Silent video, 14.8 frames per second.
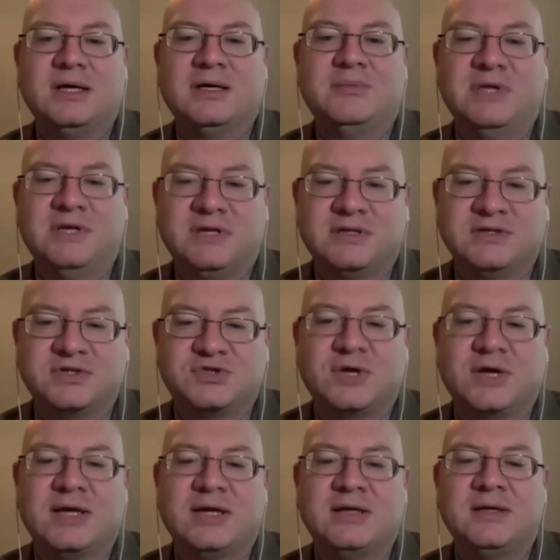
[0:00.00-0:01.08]
being
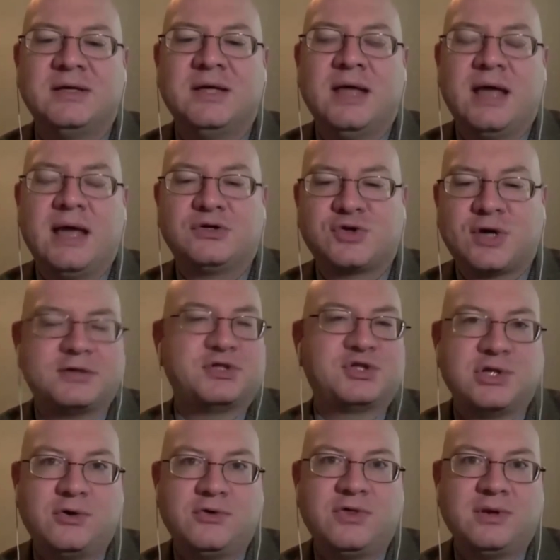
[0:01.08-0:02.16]
constrained and try to
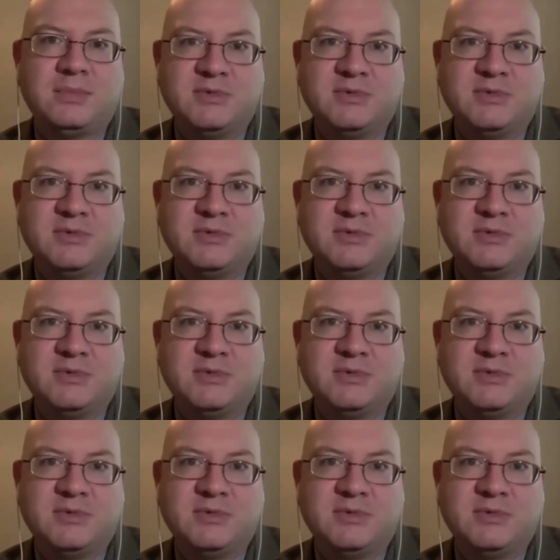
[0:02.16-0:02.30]
show them